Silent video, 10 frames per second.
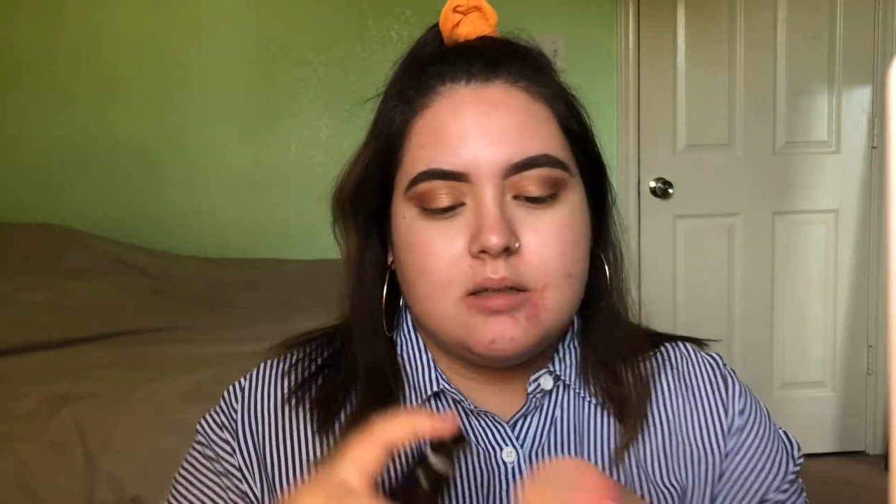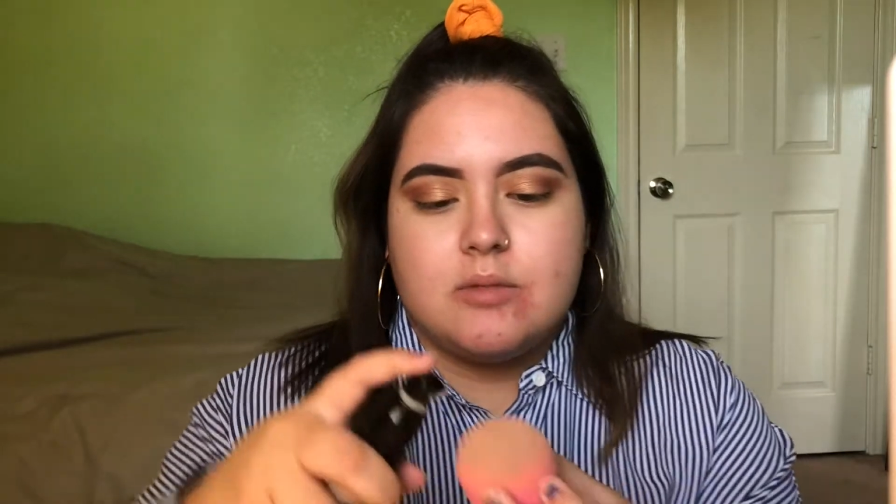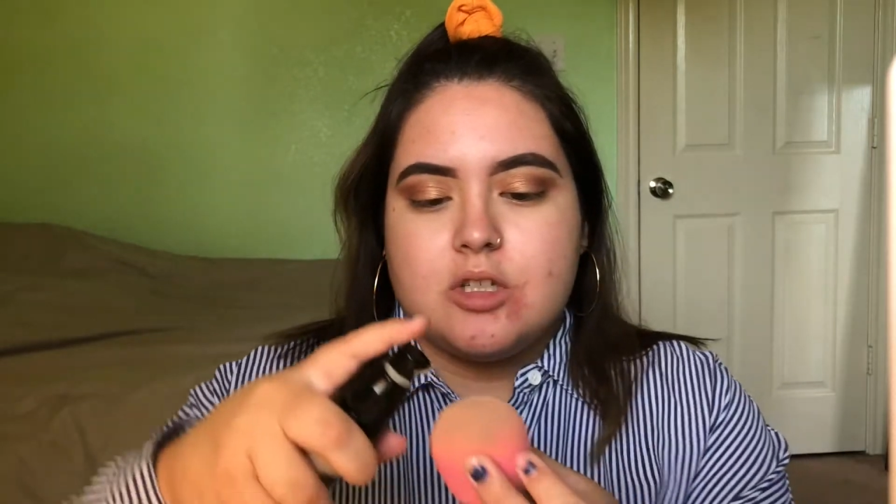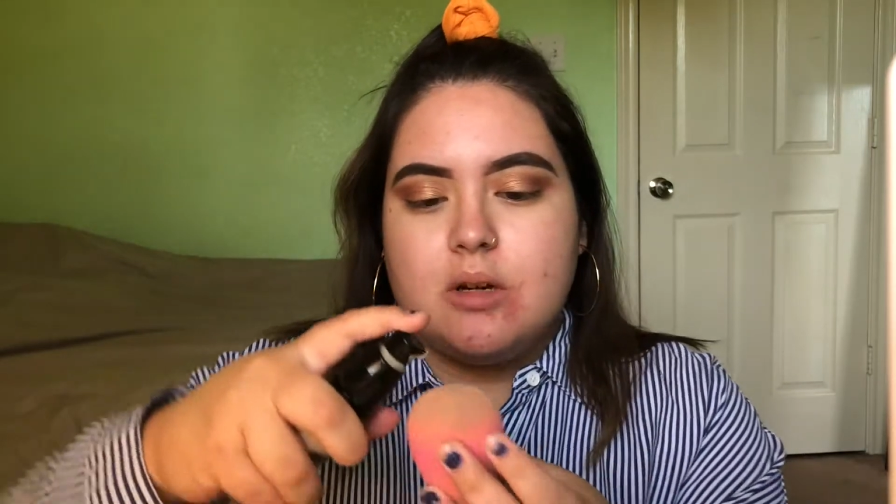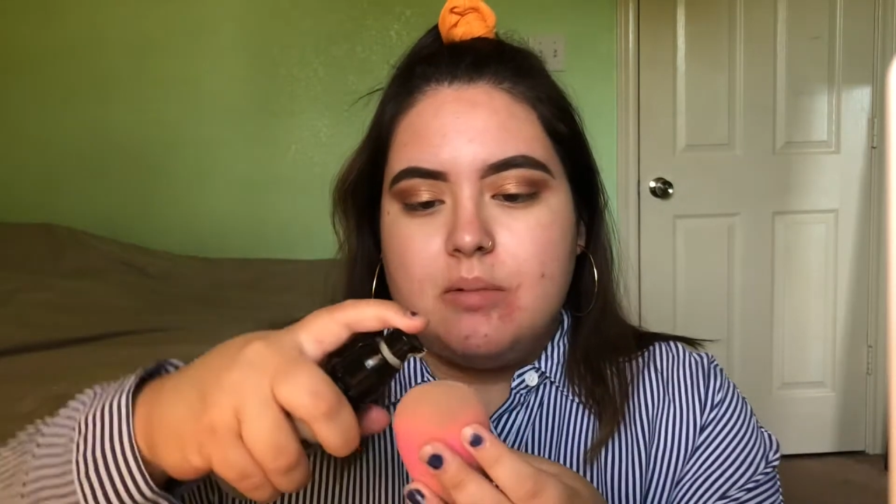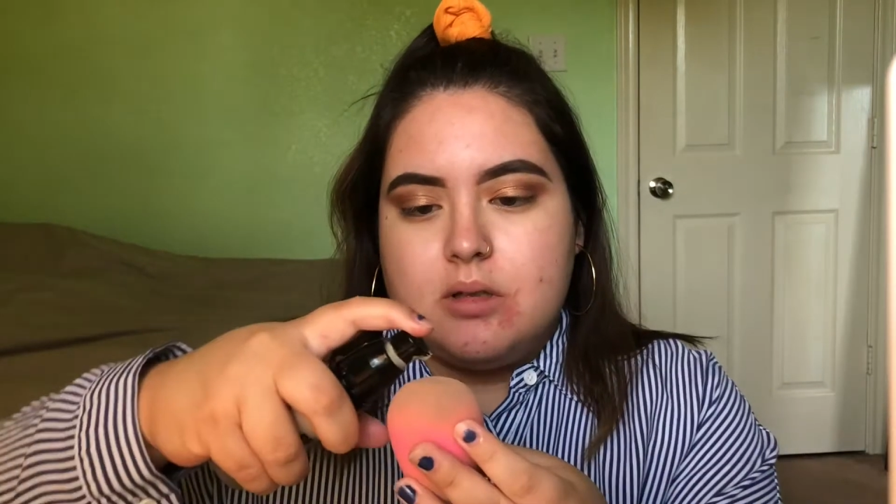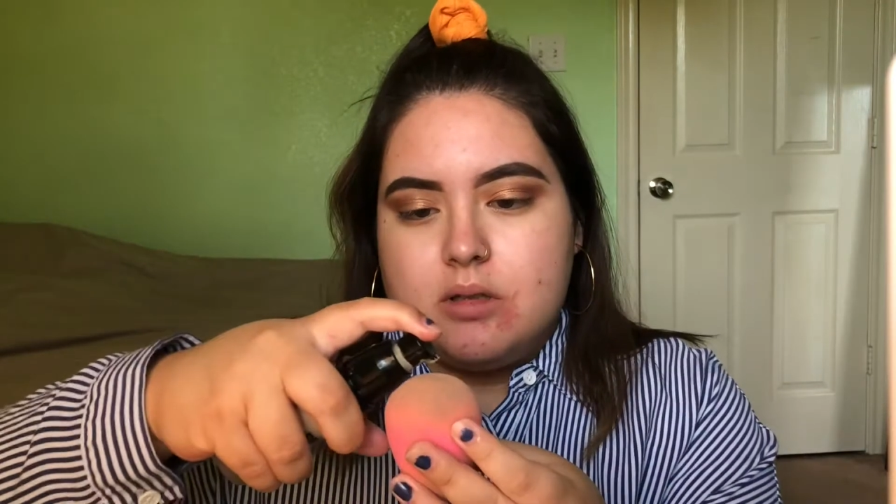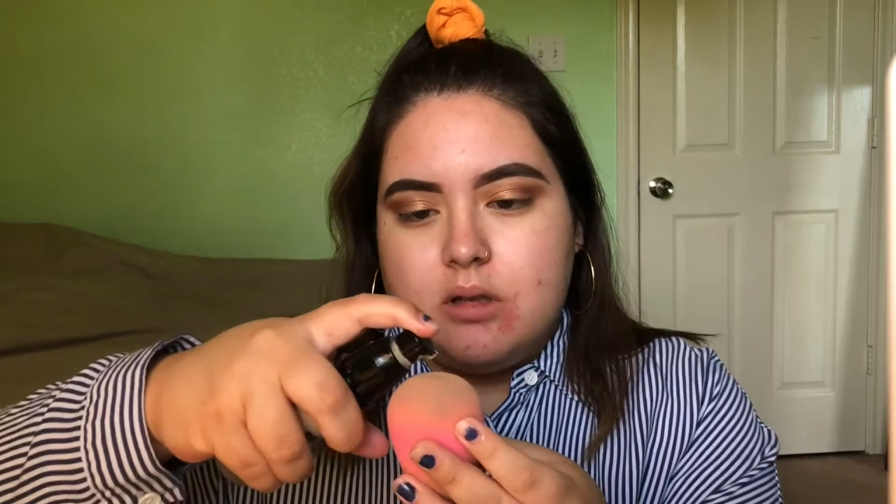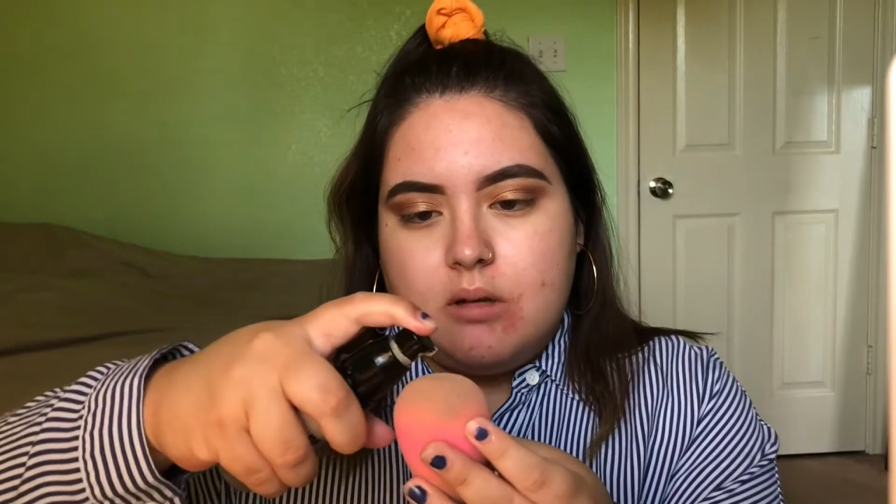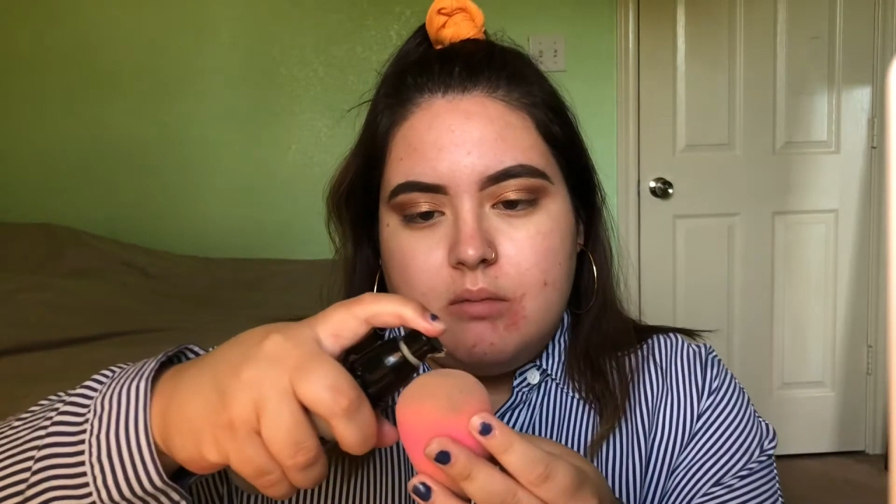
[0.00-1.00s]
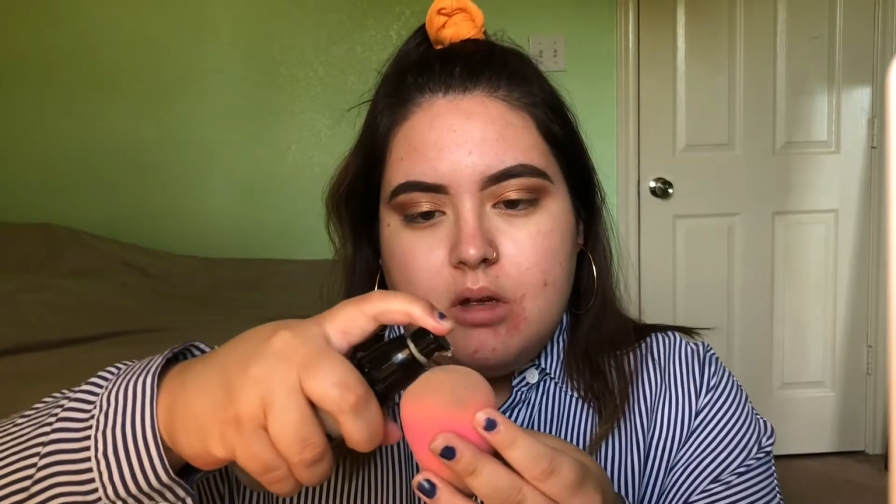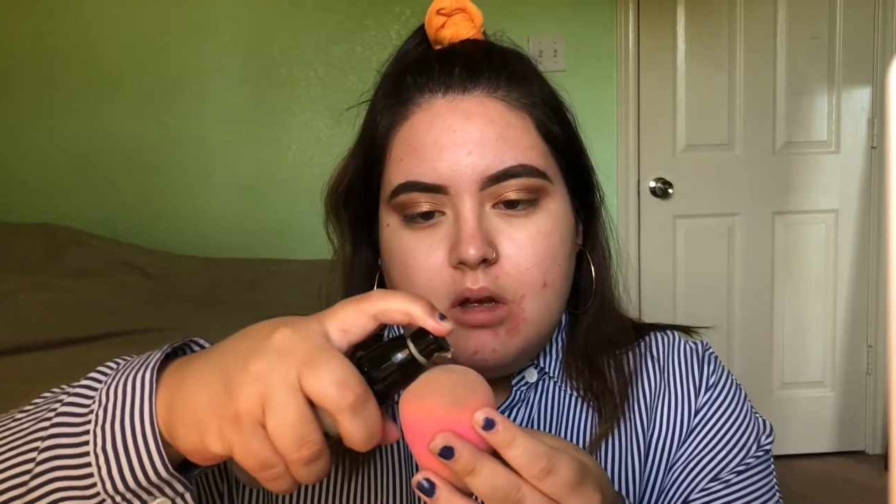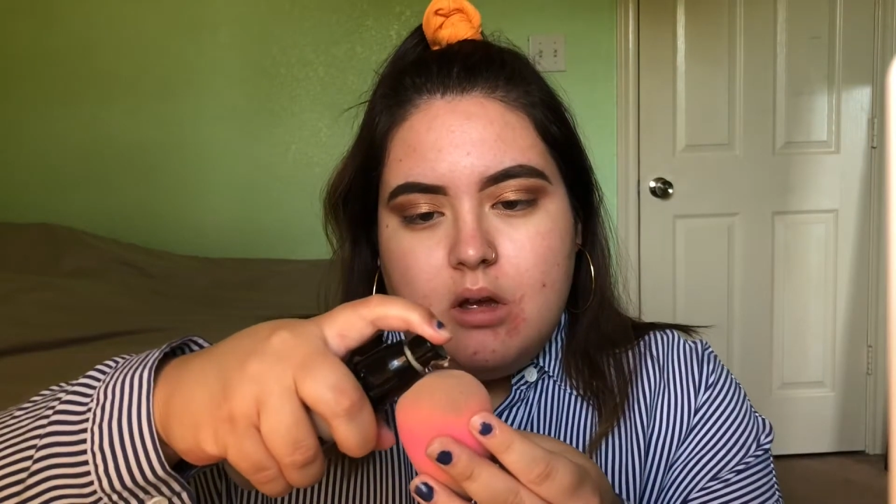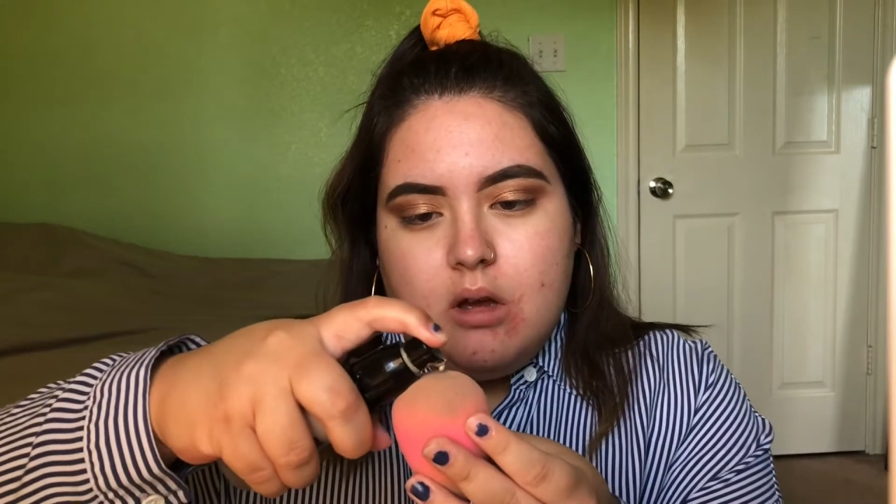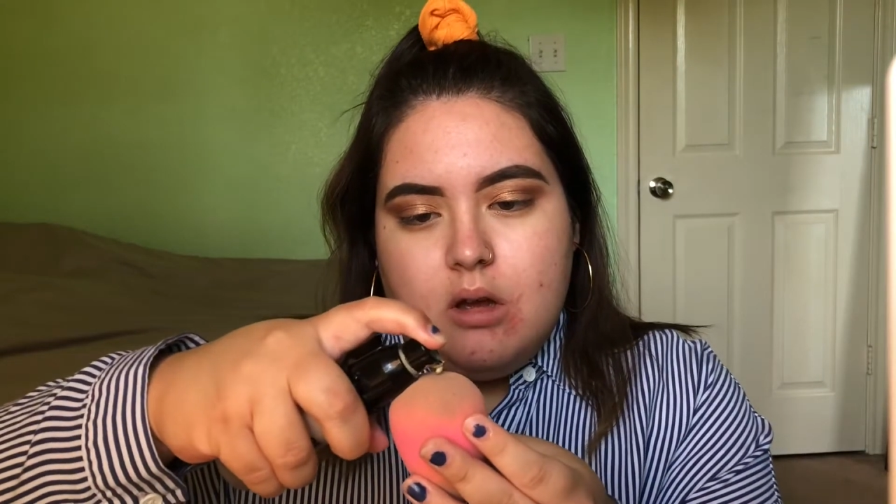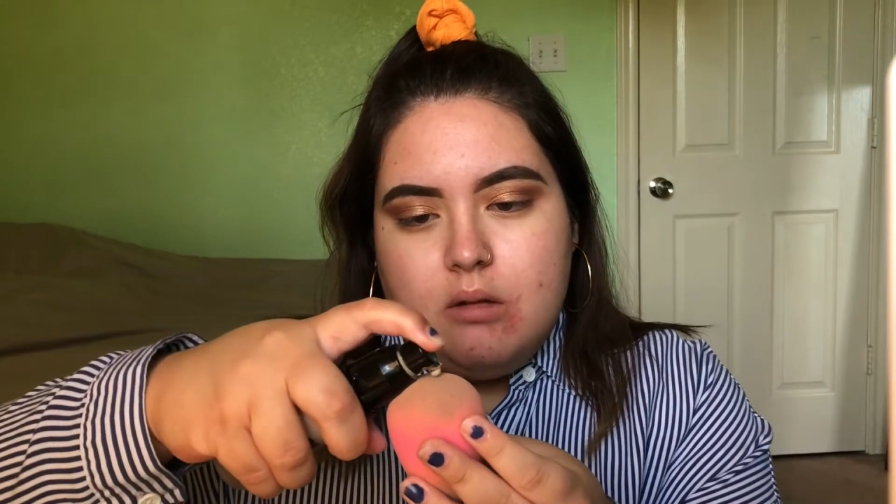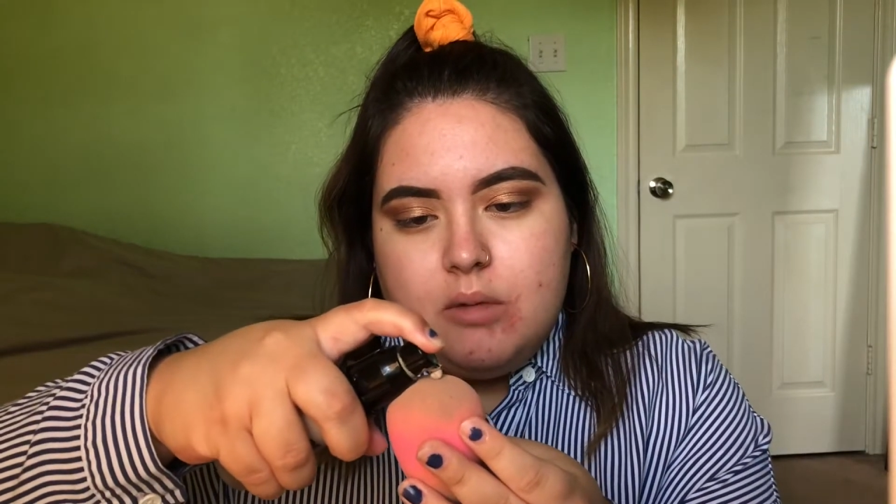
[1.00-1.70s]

I'm just gonna put some on